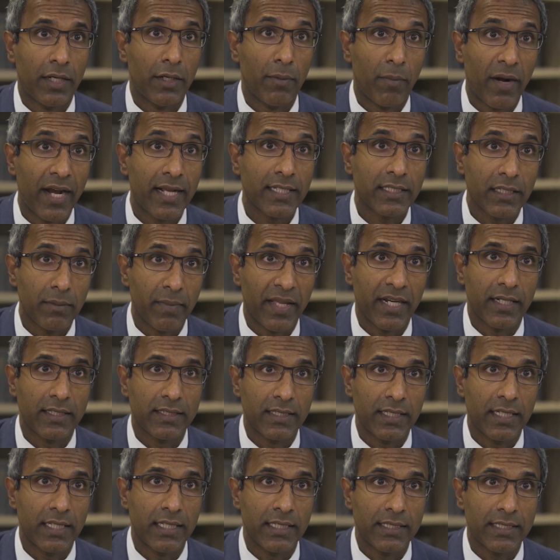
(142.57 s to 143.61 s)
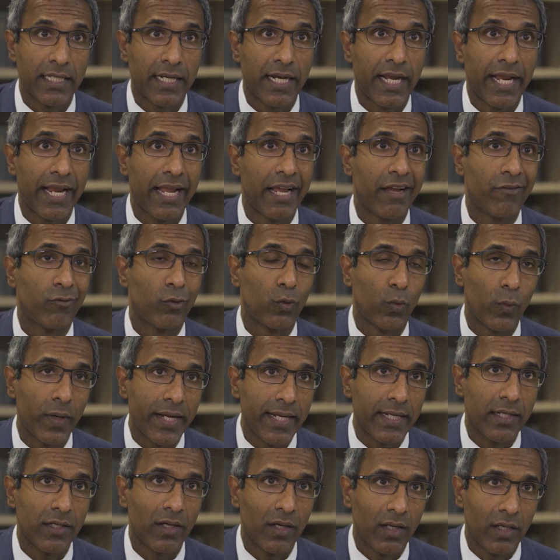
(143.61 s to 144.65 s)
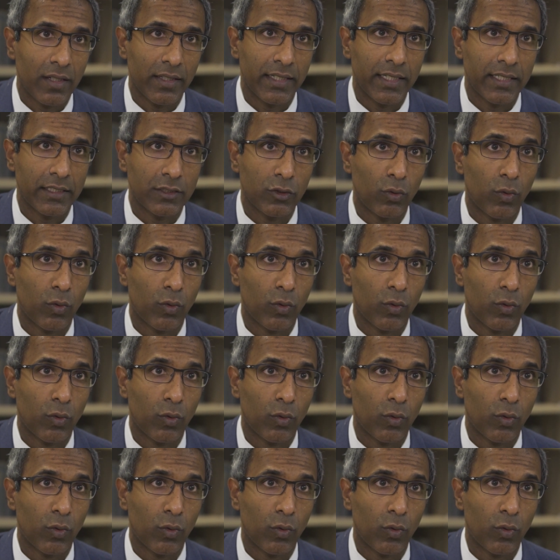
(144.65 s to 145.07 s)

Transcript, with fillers: Nebraska medicine is that I have great colleagues